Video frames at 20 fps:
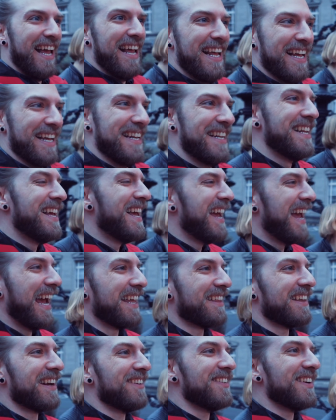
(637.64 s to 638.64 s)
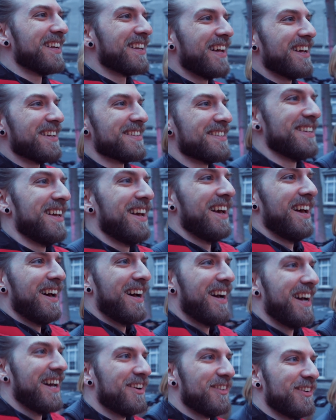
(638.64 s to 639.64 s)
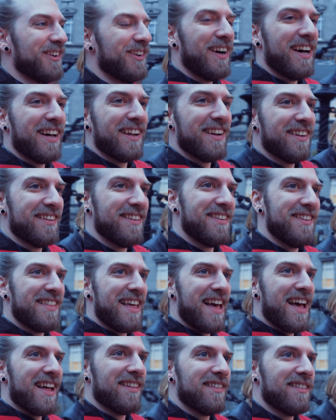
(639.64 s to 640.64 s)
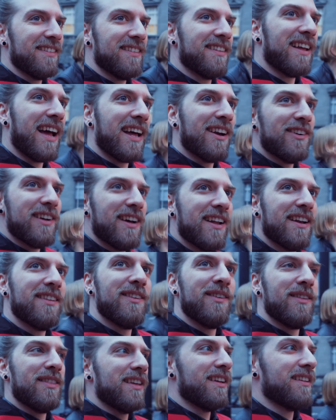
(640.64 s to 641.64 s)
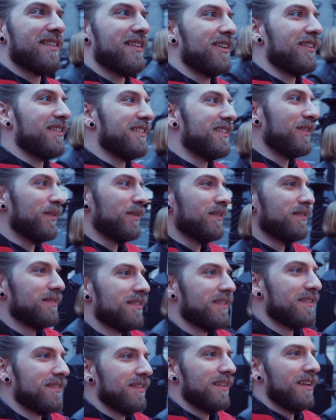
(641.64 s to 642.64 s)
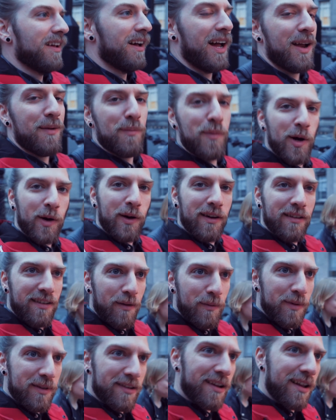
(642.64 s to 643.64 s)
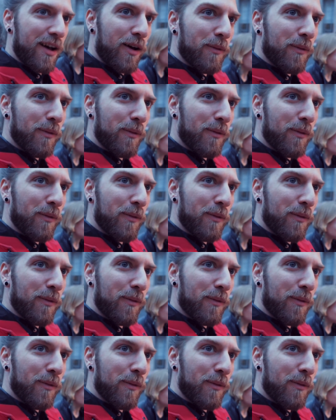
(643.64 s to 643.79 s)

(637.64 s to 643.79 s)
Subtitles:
And then I realized, I don't know how to do that. I don't know how to do things adults do. I'm broken. Someone send